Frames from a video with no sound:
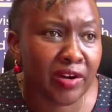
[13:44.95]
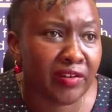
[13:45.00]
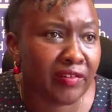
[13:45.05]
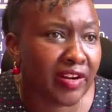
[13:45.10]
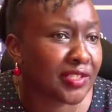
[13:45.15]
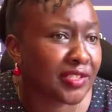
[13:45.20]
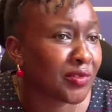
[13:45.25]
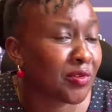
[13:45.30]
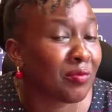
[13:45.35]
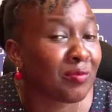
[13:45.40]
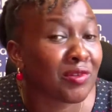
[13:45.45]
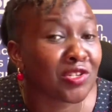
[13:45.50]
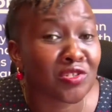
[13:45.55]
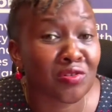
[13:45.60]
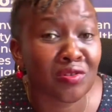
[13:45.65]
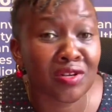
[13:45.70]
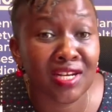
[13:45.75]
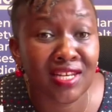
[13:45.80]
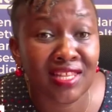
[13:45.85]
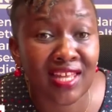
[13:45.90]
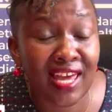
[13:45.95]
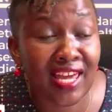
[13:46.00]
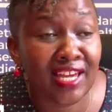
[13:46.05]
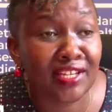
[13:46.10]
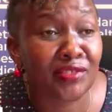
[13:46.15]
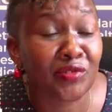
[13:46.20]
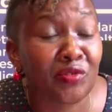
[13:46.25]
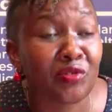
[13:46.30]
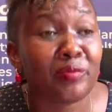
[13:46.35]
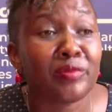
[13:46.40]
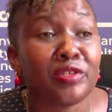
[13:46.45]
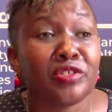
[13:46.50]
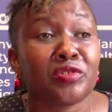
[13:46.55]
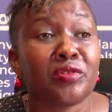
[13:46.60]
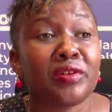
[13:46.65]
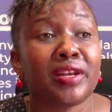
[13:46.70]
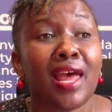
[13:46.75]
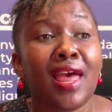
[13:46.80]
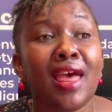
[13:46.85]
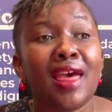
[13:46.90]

Rights Commission, in the AIDS Commission,